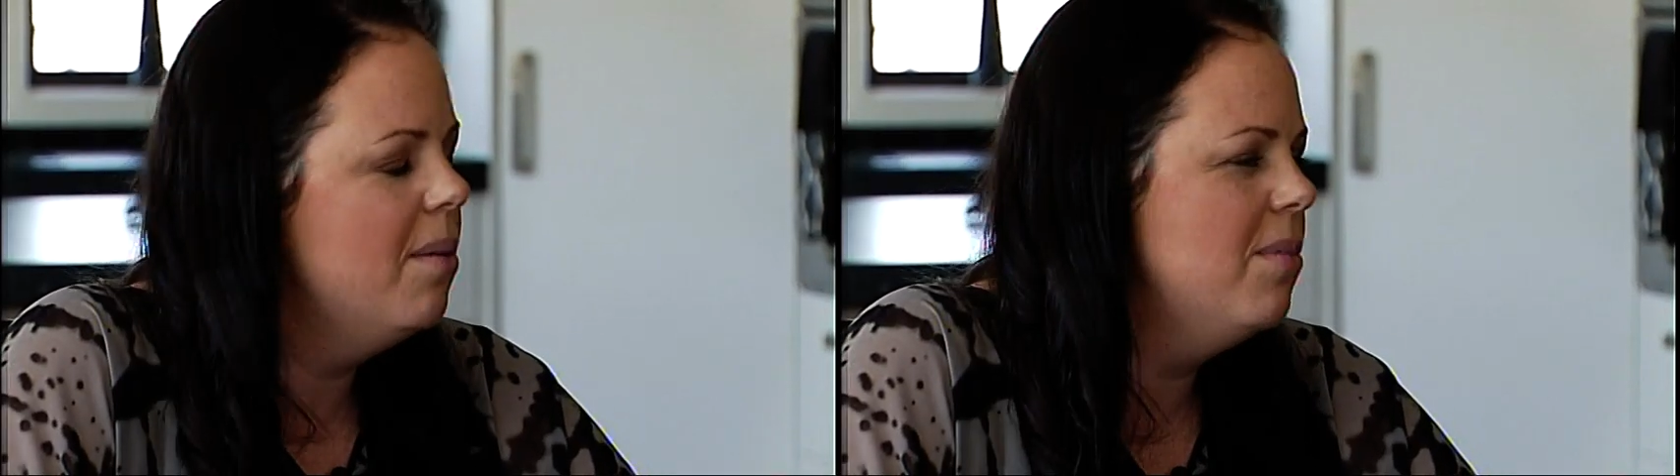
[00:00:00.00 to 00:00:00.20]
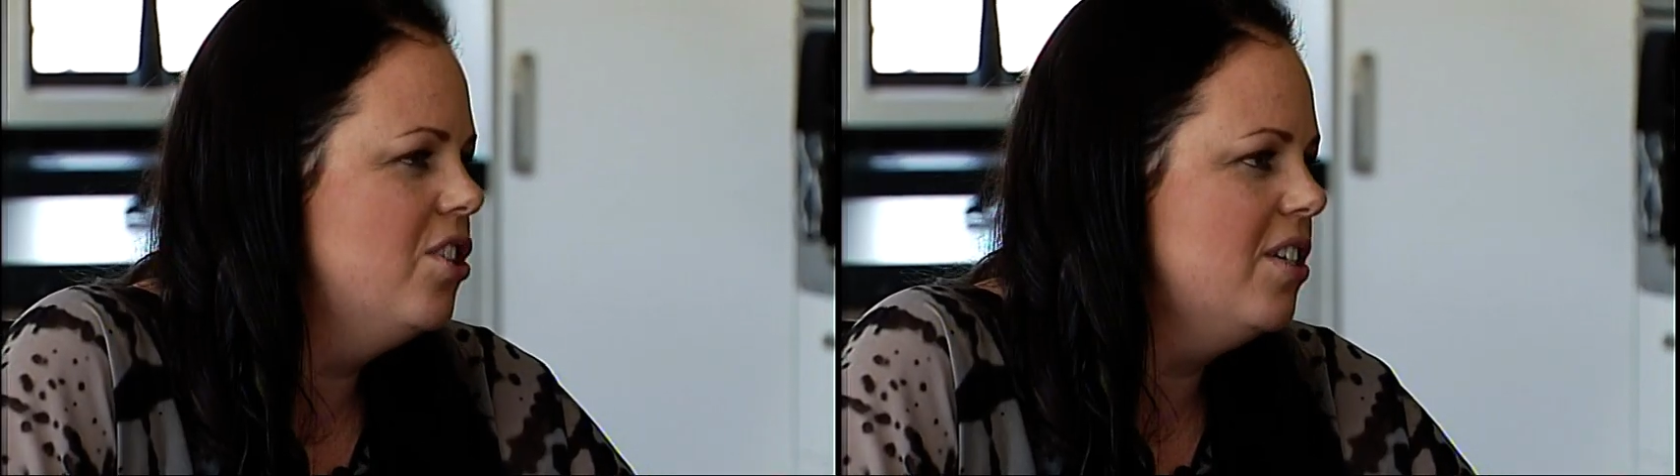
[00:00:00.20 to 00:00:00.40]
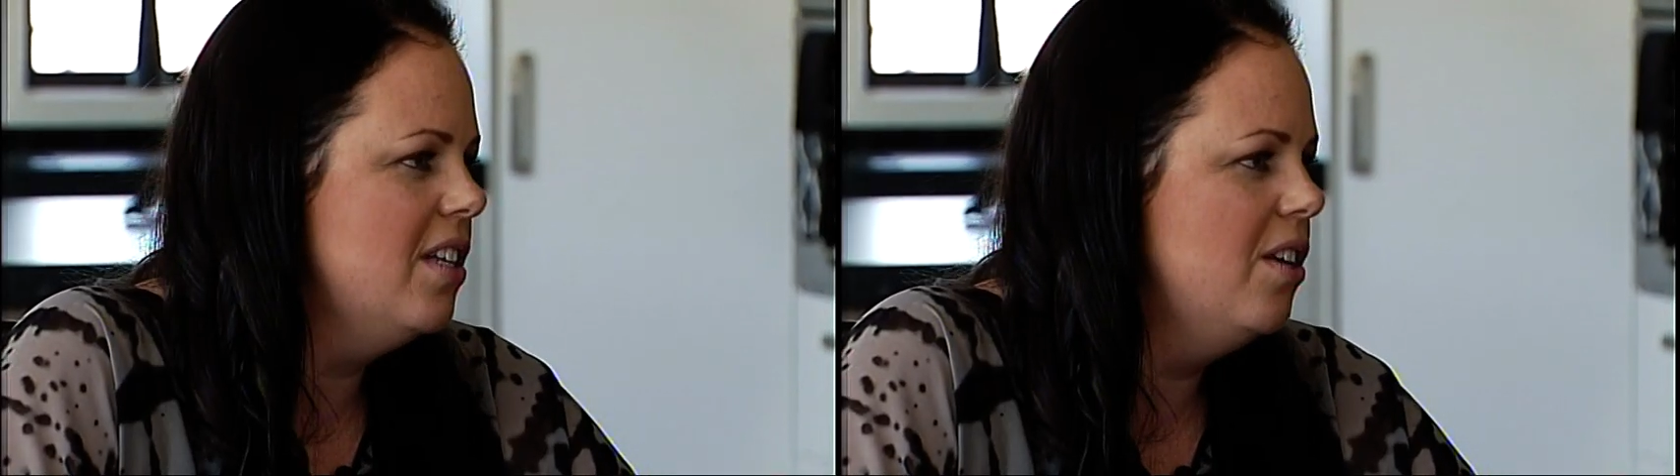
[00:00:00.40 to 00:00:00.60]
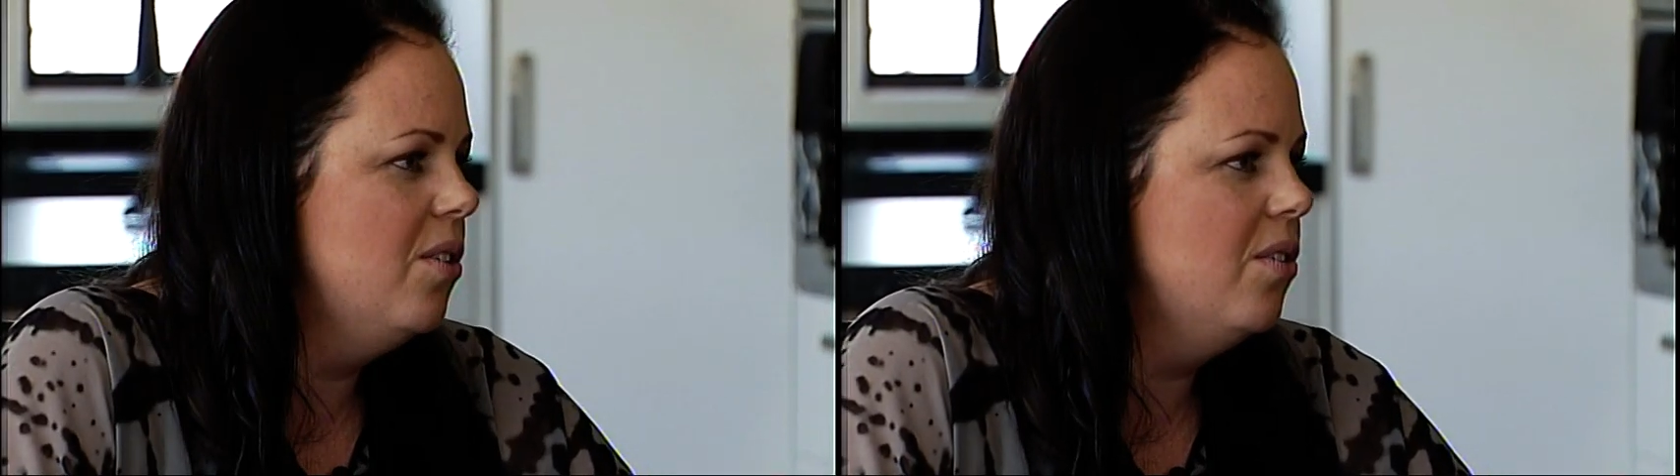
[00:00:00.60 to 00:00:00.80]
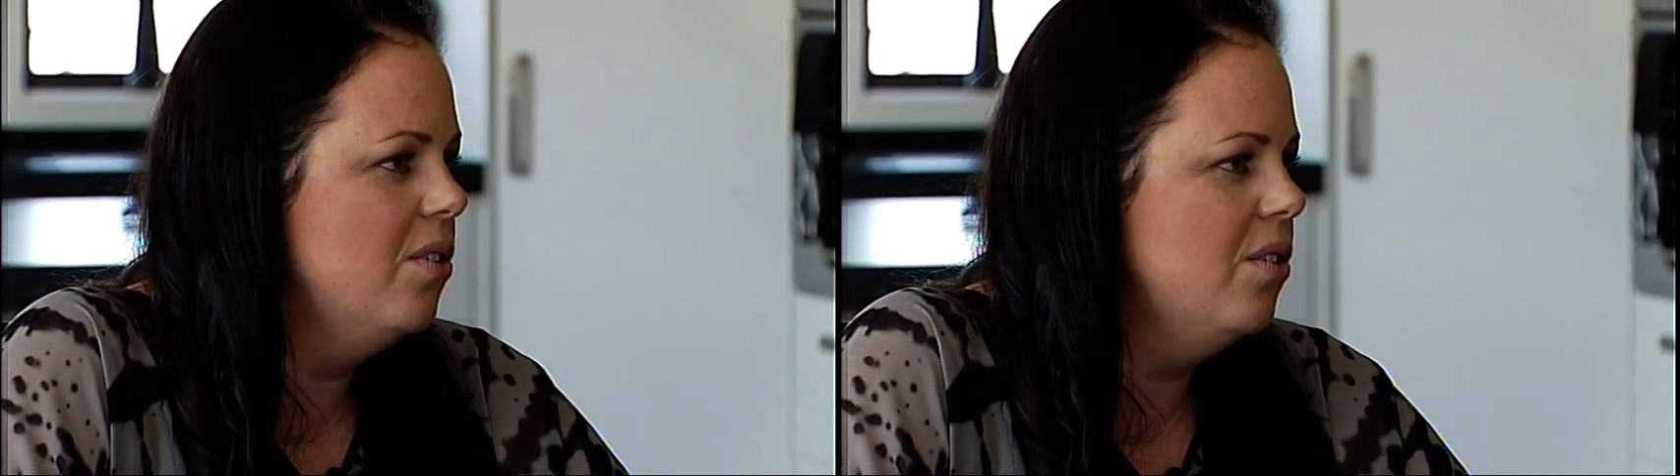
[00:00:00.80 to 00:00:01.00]
images are
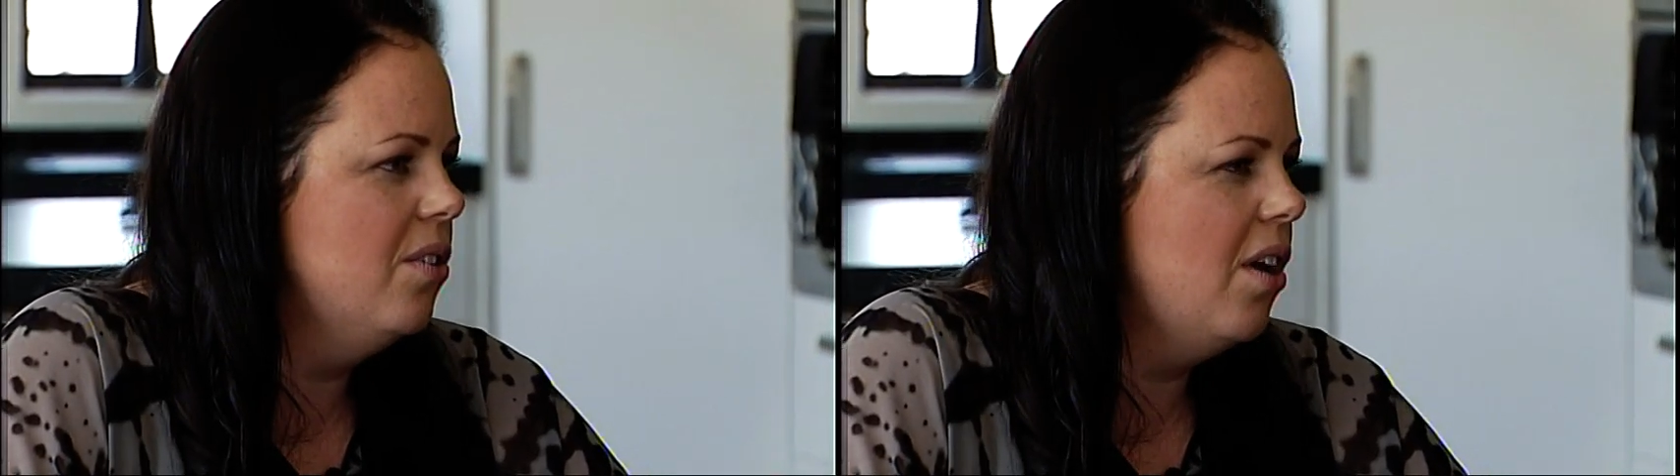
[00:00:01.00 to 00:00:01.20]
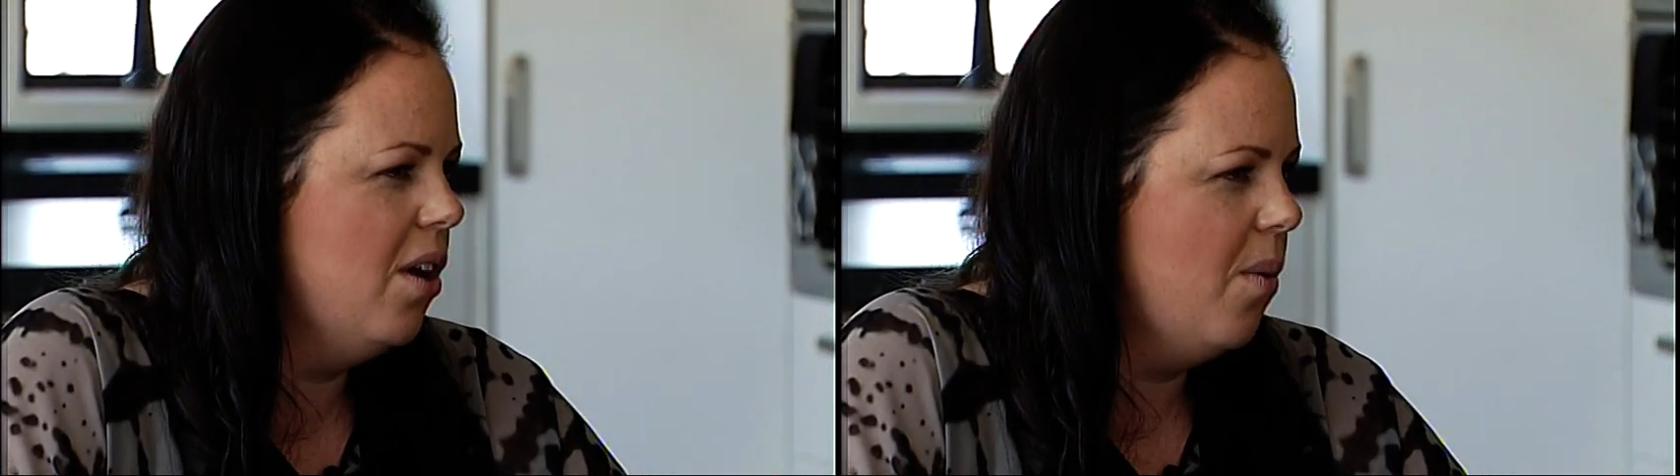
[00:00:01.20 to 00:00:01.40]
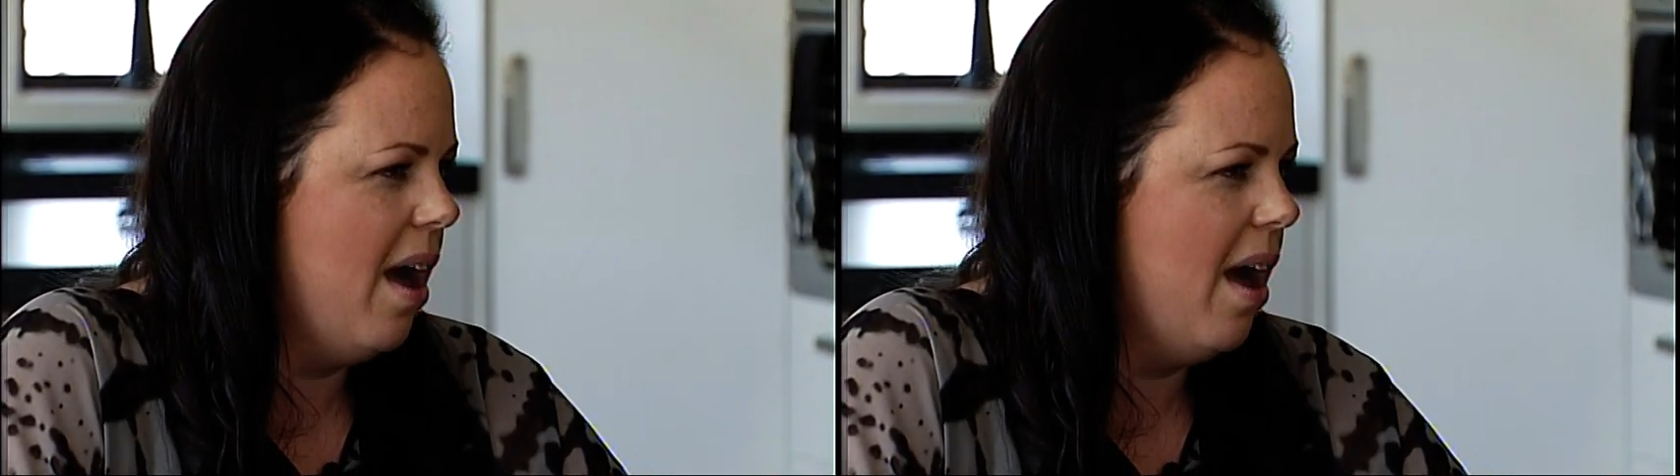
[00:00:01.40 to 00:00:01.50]
you are you